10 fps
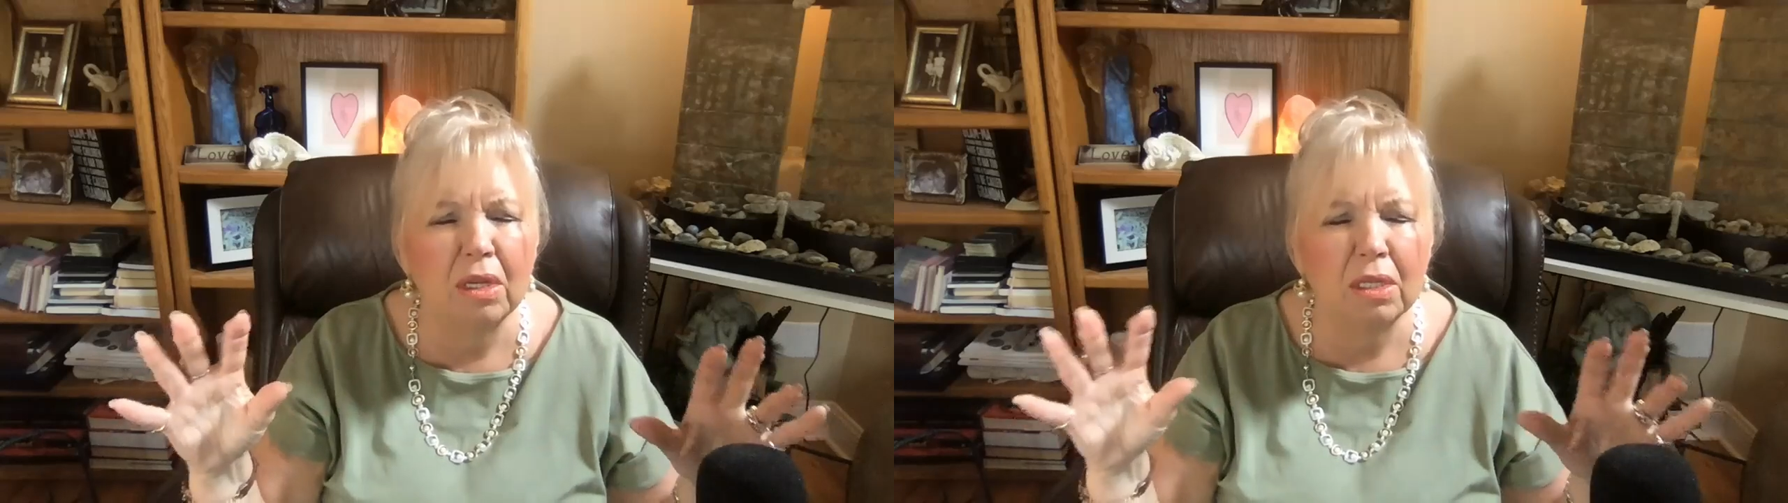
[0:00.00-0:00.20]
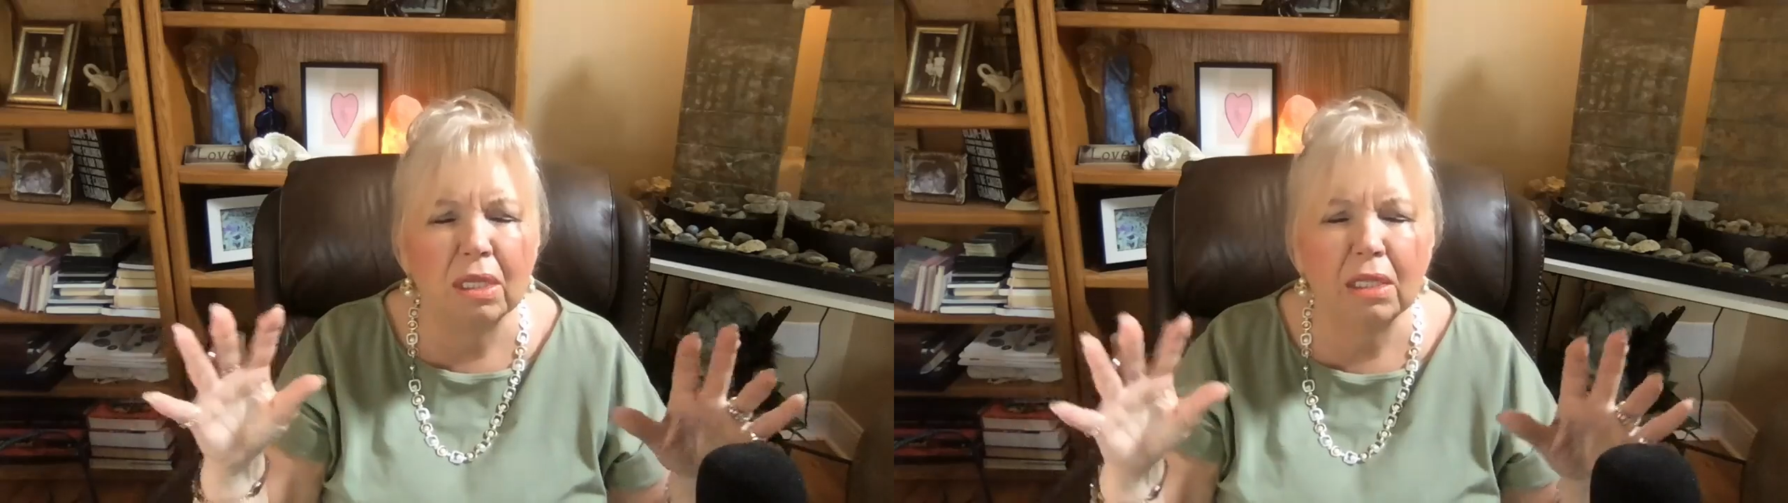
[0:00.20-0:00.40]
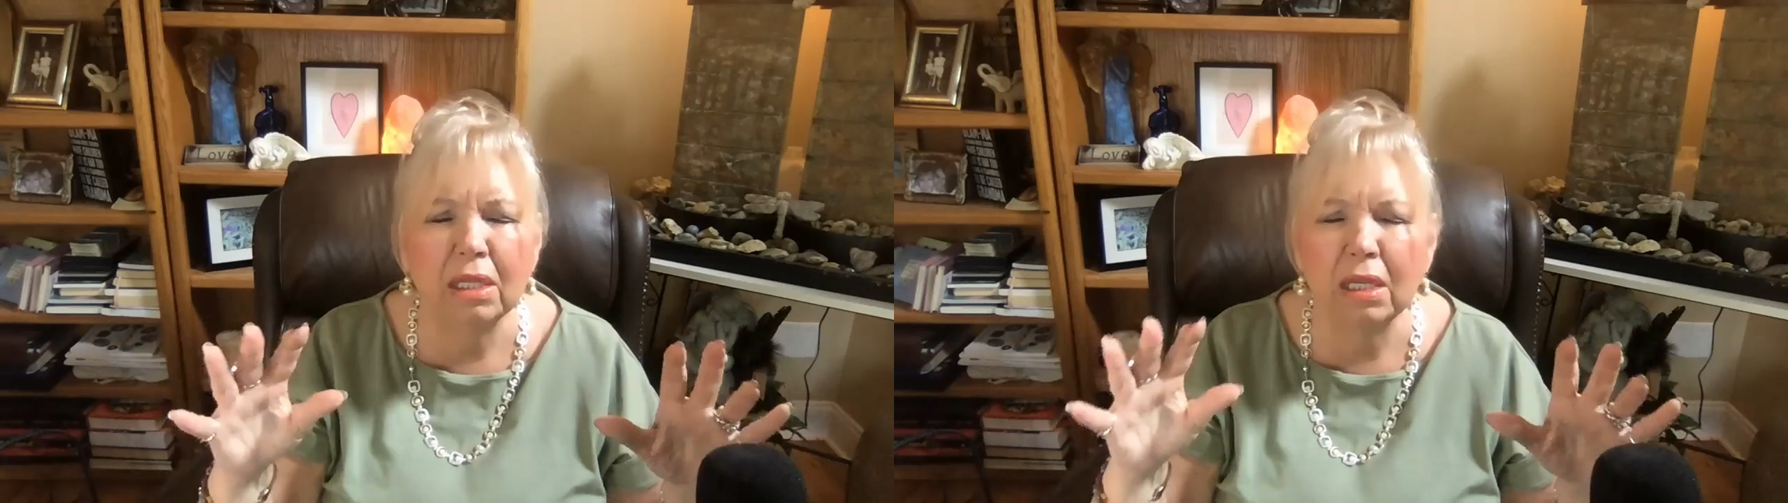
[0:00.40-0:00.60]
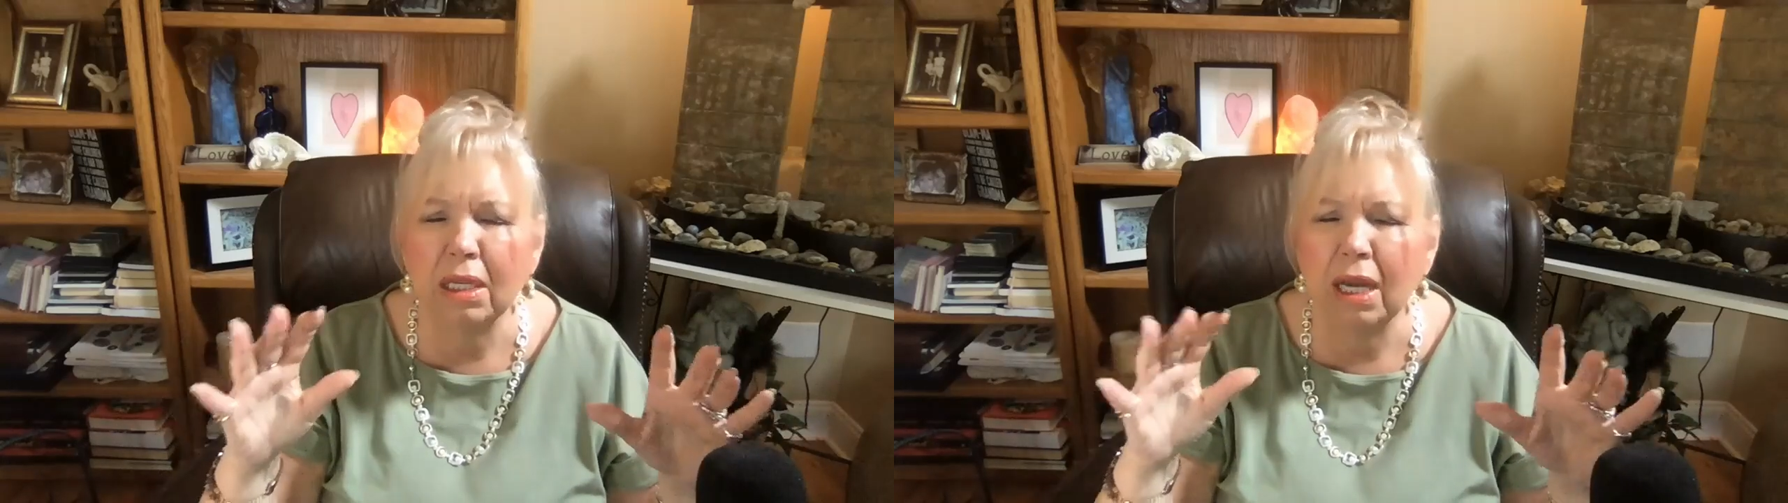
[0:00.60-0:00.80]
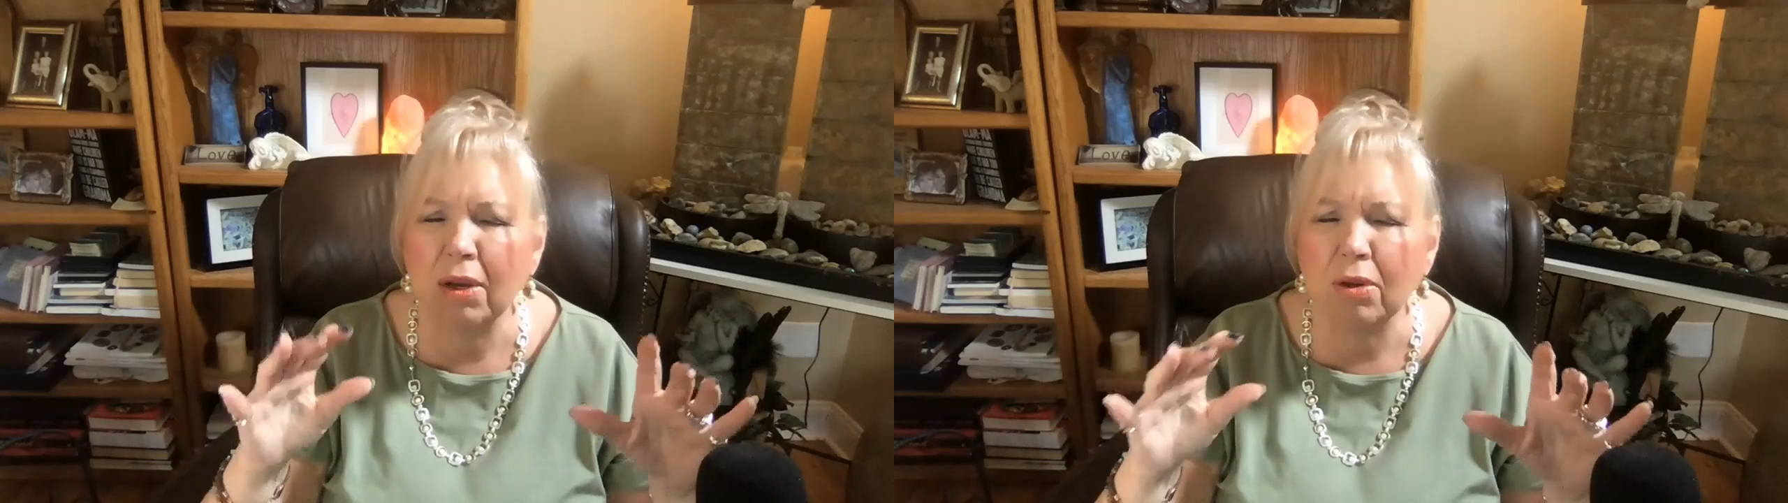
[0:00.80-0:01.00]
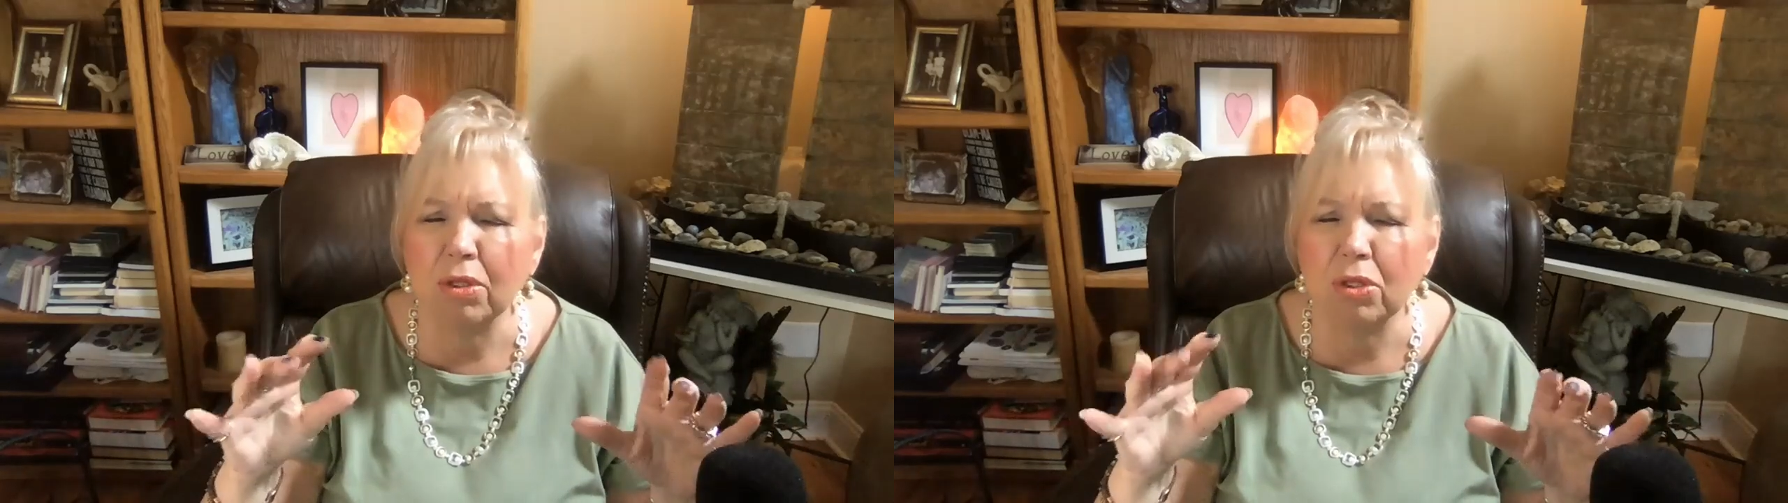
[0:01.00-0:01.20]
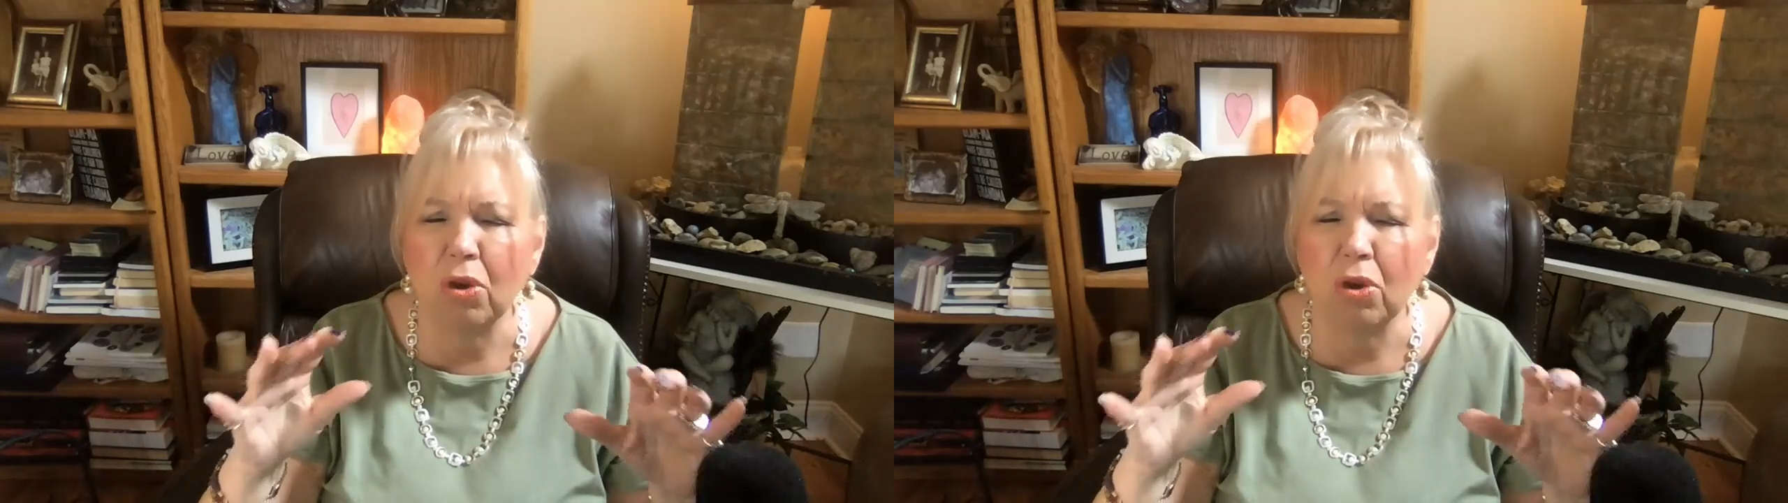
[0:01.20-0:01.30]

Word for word: sending it out to